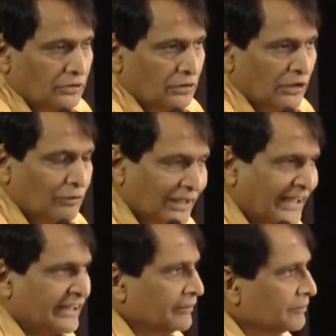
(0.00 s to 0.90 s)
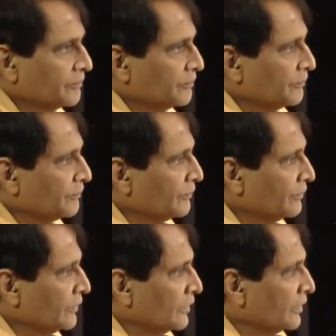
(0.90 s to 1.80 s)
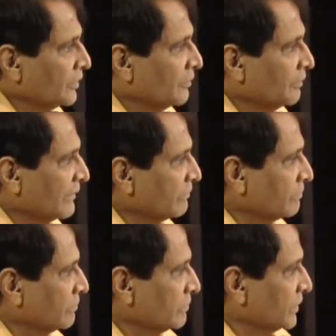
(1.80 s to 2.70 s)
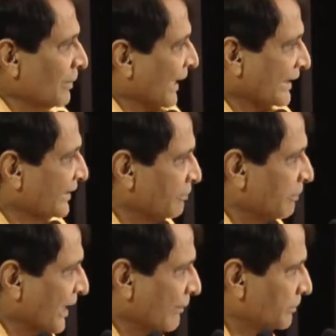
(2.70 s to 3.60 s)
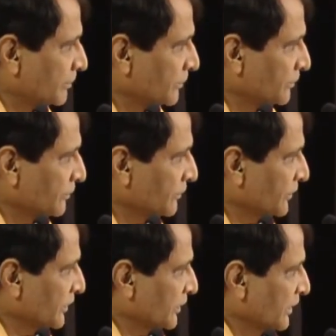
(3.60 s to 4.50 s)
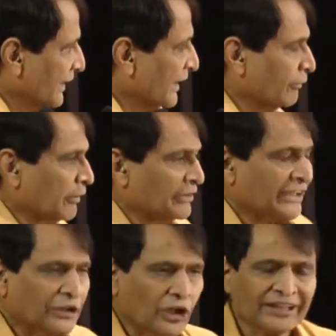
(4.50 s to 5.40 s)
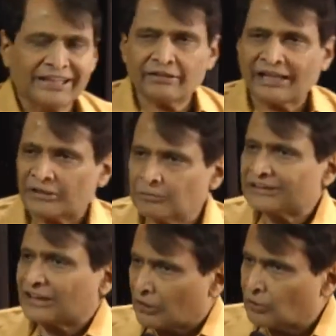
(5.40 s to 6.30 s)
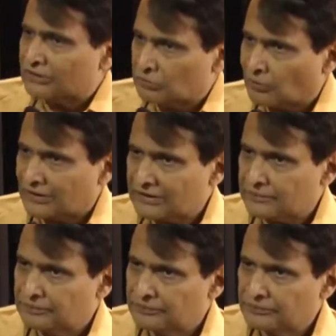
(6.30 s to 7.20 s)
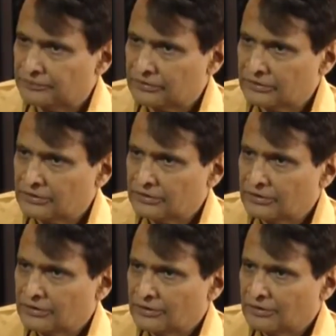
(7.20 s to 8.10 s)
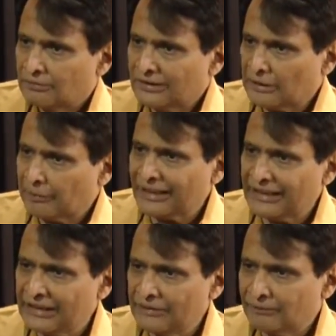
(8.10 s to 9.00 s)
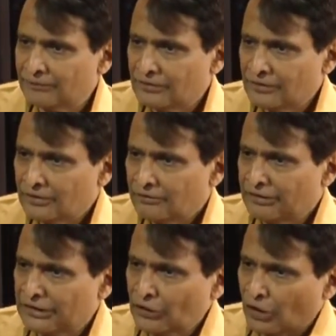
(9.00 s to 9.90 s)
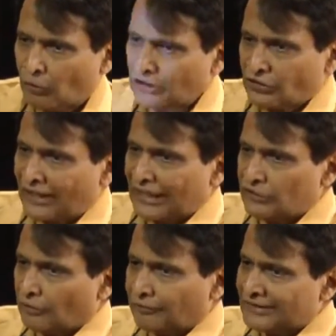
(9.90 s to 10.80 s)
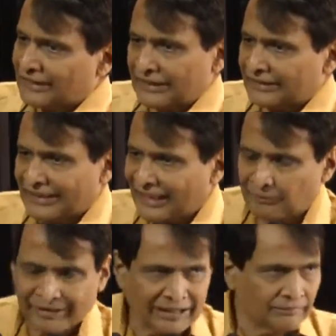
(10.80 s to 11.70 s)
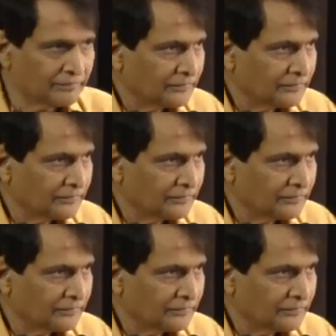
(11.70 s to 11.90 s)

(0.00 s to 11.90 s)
And we were ready. But the market didn't pick up. And therefore, we did not get as much cargo as we wanted. But typically, we did not wash our hands off and said nothing can be done.